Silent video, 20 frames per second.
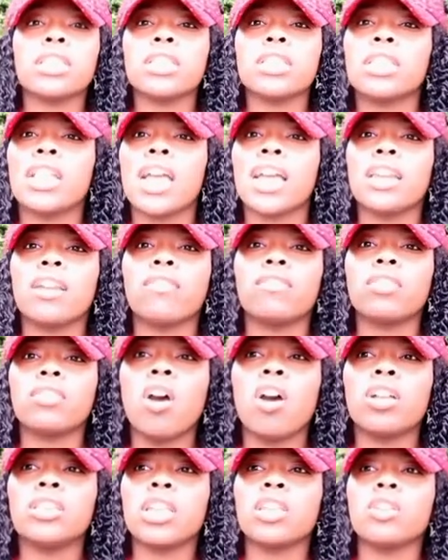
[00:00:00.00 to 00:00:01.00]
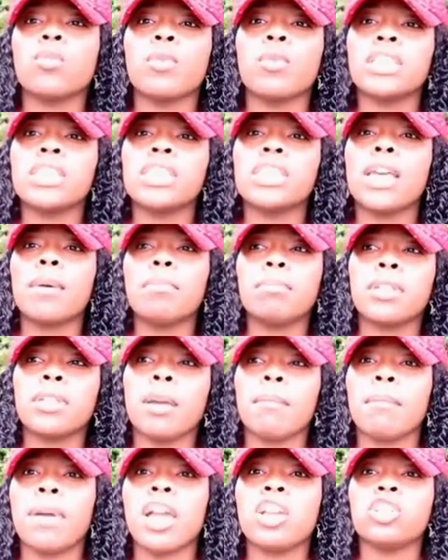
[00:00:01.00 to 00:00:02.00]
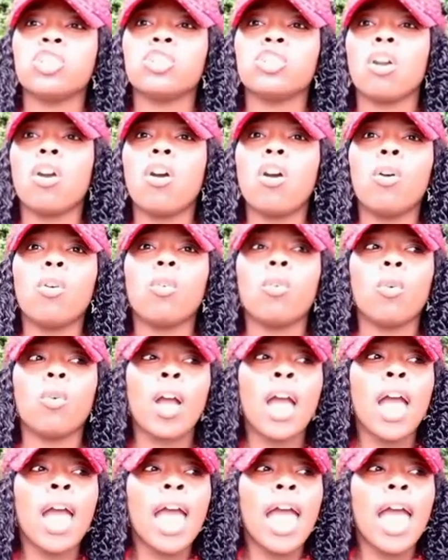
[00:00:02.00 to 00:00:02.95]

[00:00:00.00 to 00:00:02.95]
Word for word: these negative thoughts, and you accept them as your own,